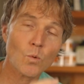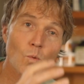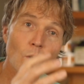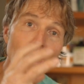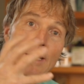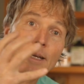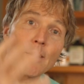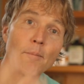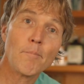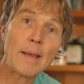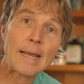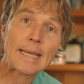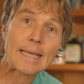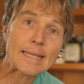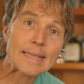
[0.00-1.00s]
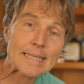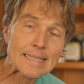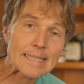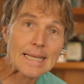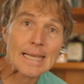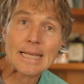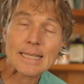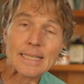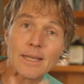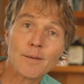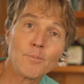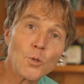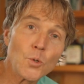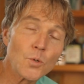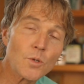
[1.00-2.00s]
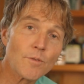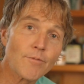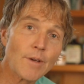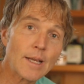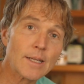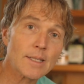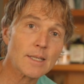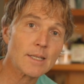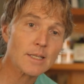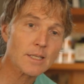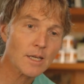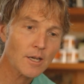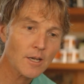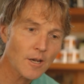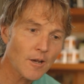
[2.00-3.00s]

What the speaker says: know, one, making the skin's immune defenses